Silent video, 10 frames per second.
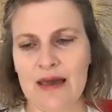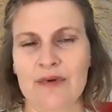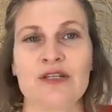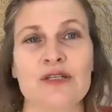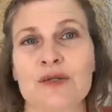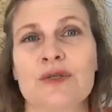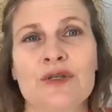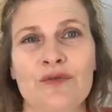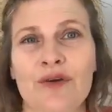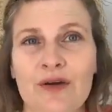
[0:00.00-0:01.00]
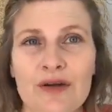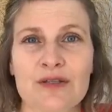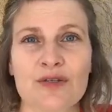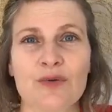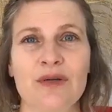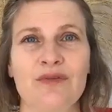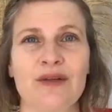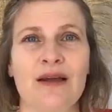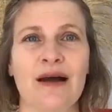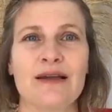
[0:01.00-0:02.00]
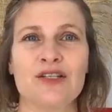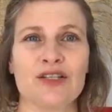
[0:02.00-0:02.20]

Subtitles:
But she's also very intuitively guided.